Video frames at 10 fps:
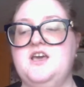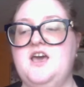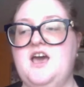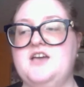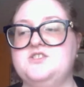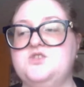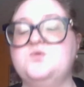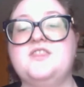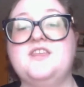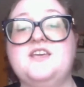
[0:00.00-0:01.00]
as you would
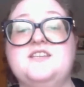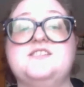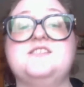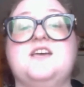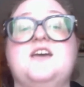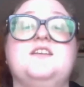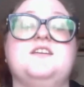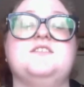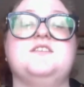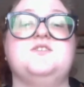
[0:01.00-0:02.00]
think society
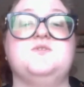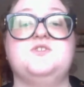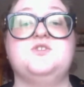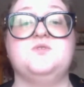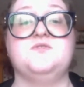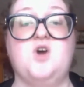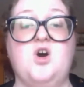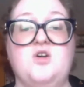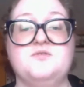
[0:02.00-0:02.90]
continues to evolve.